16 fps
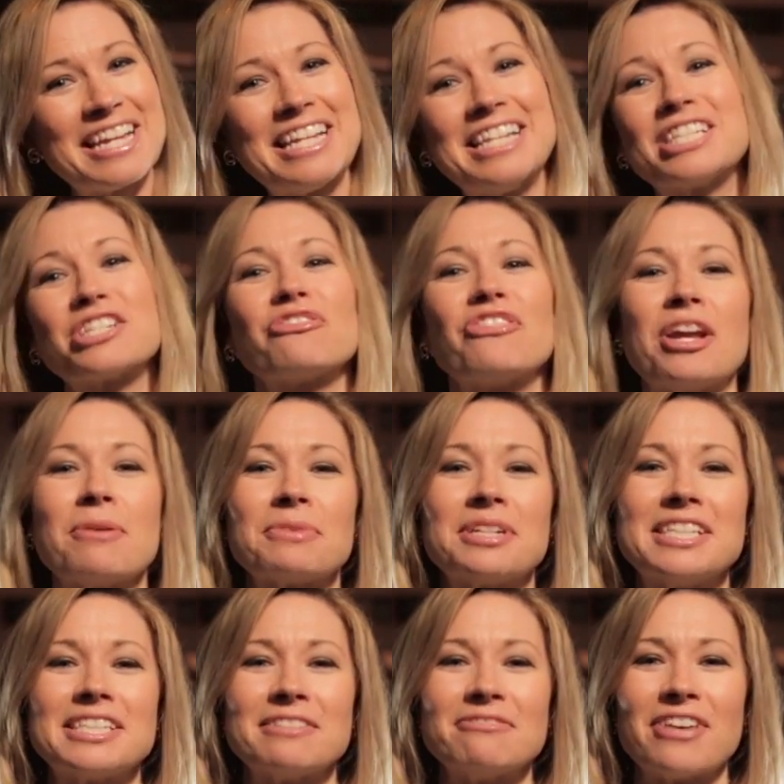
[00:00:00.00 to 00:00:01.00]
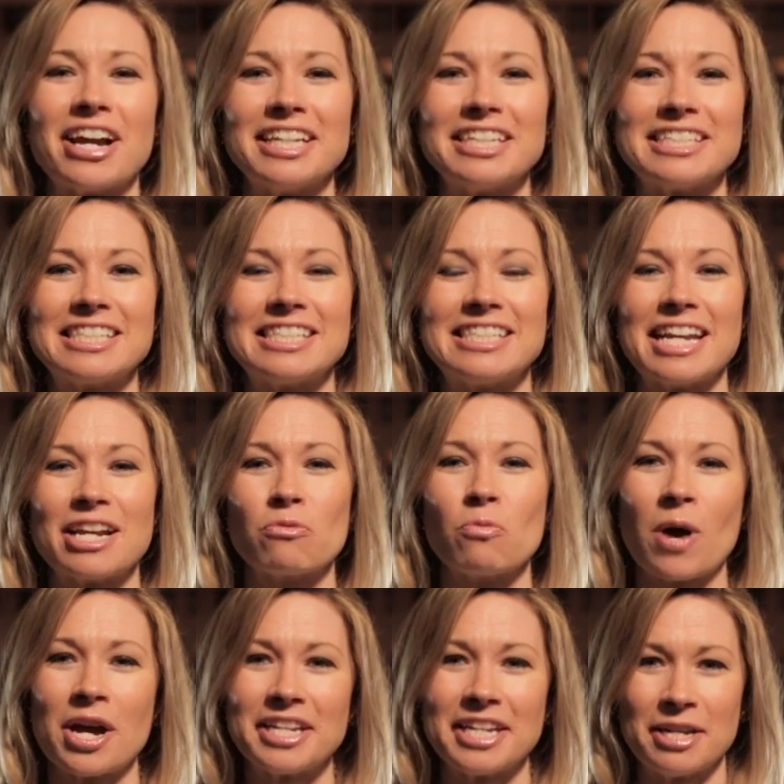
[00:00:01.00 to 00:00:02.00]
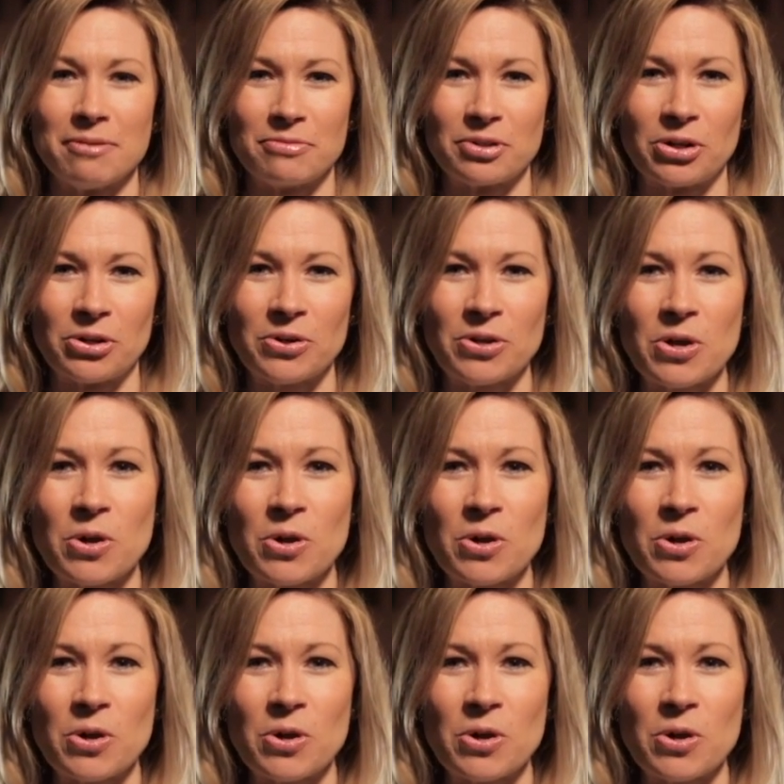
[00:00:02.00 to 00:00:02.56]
Each family is invited to take one hymnal.